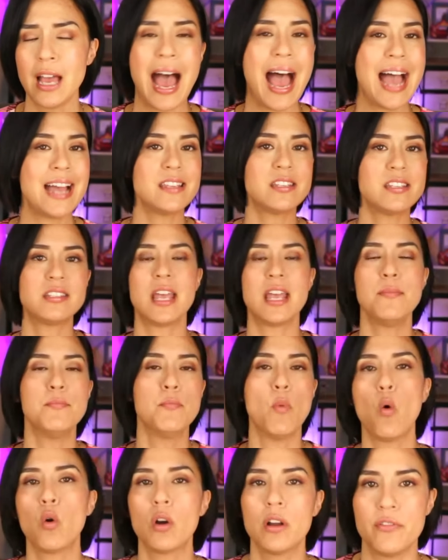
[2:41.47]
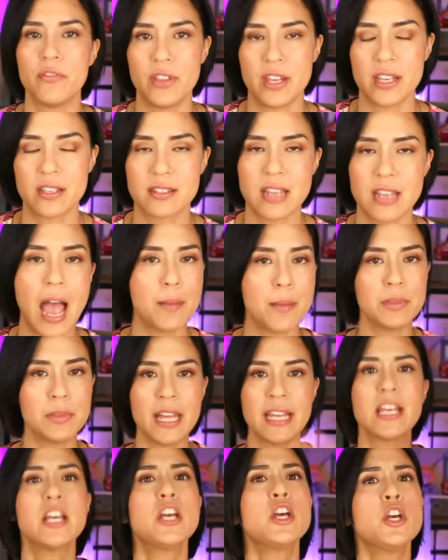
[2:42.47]
I say more of this. I'm
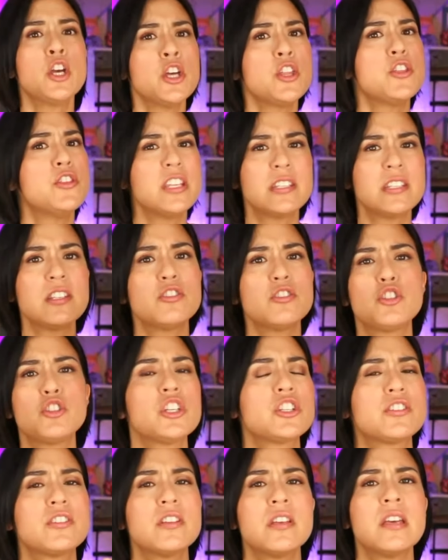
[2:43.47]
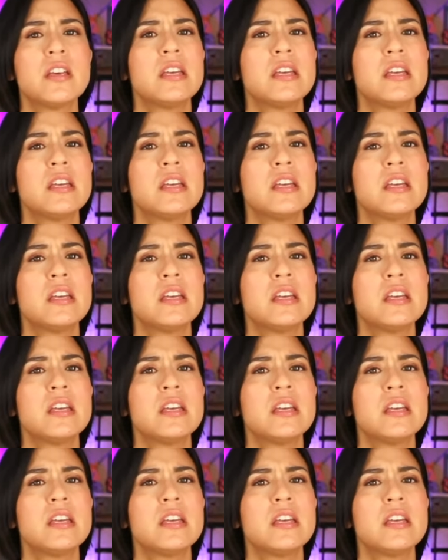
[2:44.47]
like, this is just